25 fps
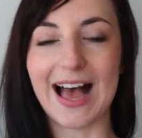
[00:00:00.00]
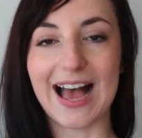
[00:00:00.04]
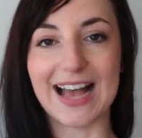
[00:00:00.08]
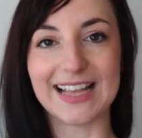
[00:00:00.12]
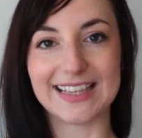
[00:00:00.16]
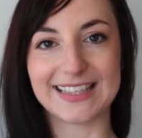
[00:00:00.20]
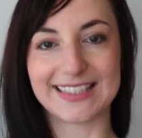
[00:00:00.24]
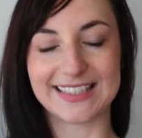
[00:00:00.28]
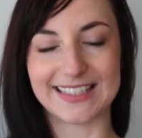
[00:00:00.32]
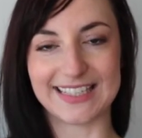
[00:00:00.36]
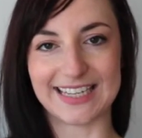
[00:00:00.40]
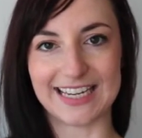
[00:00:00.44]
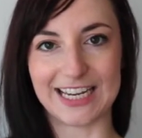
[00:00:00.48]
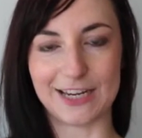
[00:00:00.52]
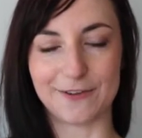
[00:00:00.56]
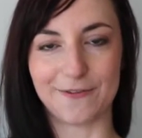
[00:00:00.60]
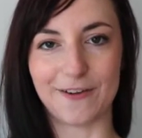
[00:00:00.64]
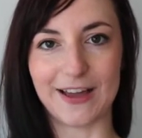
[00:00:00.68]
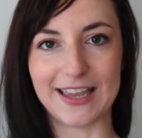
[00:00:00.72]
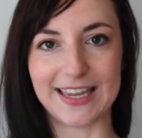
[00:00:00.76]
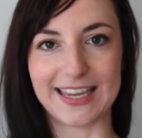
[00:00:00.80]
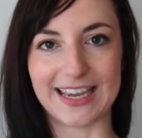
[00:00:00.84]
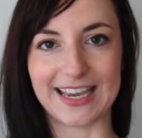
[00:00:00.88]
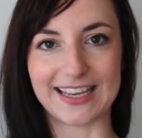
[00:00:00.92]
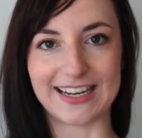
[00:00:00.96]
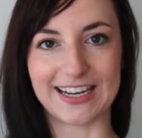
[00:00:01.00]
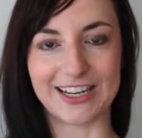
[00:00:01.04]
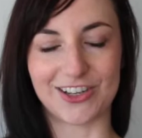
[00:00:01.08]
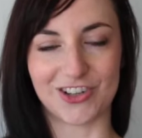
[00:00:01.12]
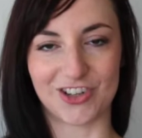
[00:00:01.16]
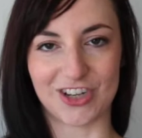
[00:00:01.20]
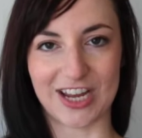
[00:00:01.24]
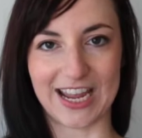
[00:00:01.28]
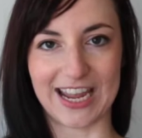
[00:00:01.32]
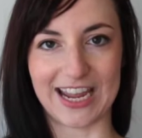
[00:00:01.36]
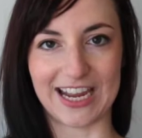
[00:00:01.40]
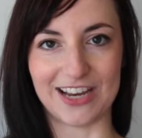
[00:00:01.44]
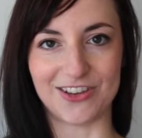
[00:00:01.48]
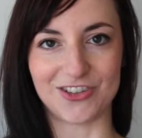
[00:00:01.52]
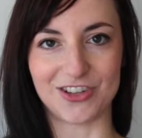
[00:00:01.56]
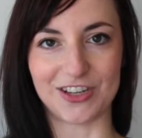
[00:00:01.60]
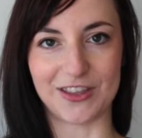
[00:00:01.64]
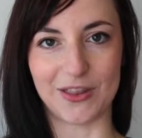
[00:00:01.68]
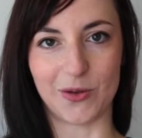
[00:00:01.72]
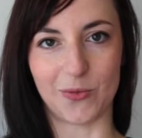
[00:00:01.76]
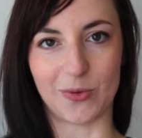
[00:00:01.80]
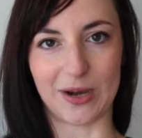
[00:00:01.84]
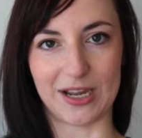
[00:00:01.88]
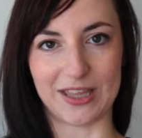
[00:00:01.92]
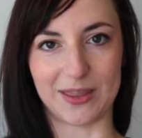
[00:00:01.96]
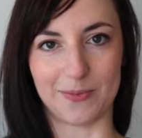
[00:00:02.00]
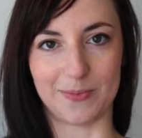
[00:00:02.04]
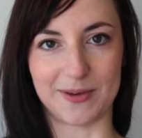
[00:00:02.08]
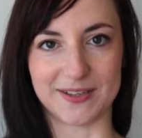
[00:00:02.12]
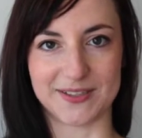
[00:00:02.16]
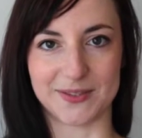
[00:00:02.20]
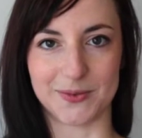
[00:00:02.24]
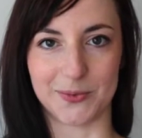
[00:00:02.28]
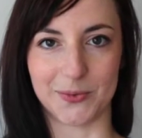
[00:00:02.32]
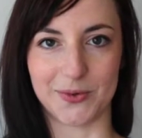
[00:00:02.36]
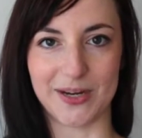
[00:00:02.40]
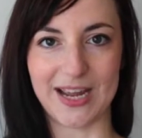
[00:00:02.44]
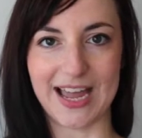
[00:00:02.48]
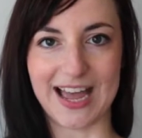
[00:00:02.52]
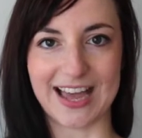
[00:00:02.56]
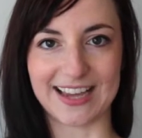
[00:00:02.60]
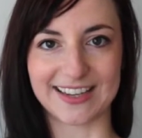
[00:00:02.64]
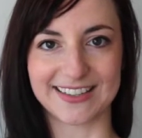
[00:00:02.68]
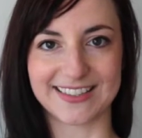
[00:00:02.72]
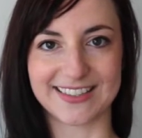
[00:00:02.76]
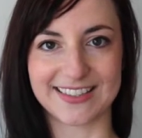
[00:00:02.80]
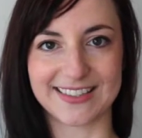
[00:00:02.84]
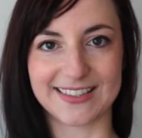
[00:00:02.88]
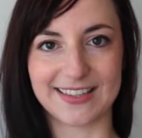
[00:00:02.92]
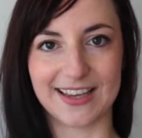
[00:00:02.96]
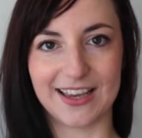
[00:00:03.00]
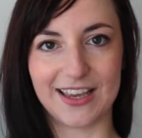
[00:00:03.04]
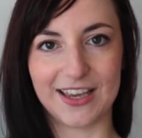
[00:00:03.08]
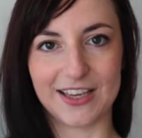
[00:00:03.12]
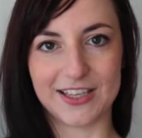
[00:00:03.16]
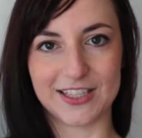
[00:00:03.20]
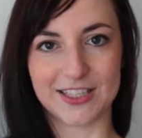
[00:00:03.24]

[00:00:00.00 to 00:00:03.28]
and see if I get a change in the way the muscle reacts.